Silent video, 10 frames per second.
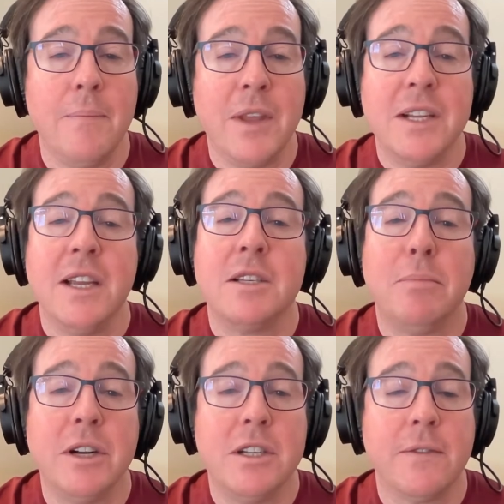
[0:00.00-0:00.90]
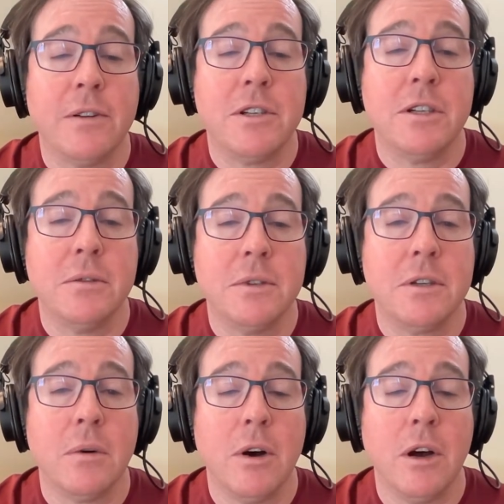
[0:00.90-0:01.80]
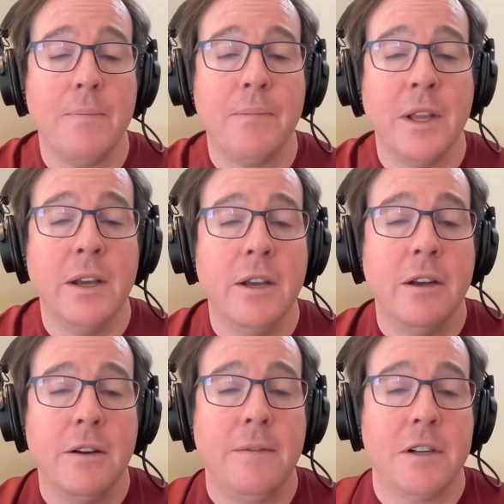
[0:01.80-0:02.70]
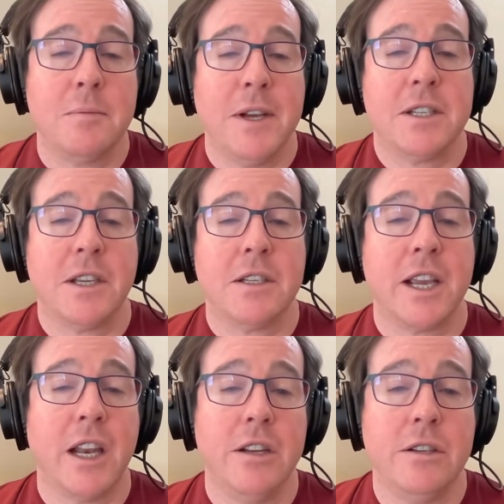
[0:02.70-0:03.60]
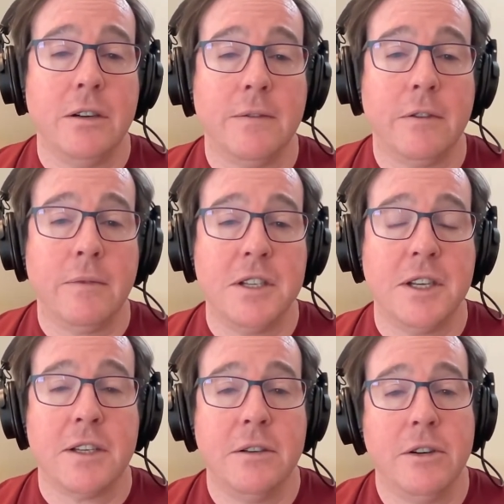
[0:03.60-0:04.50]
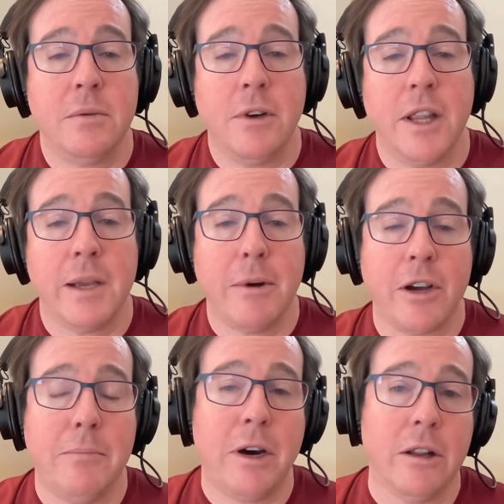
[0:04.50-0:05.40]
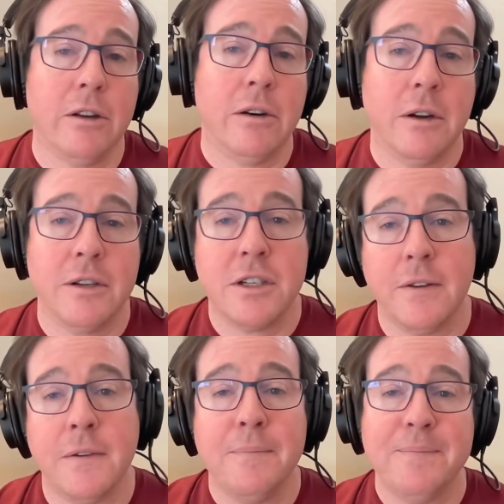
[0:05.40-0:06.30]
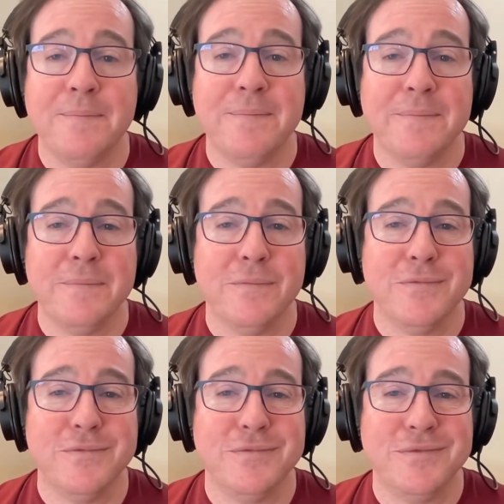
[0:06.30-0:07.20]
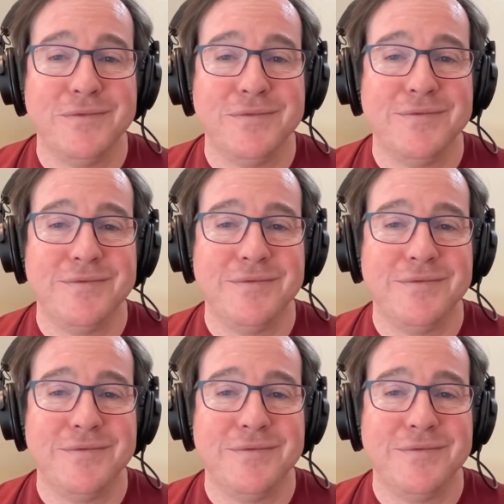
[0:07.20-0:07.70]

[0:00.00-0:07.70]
it, it's pretty difficult to do so um, fun space to, to get into for the cs nerds who want to think about compiler stuff Indeed, and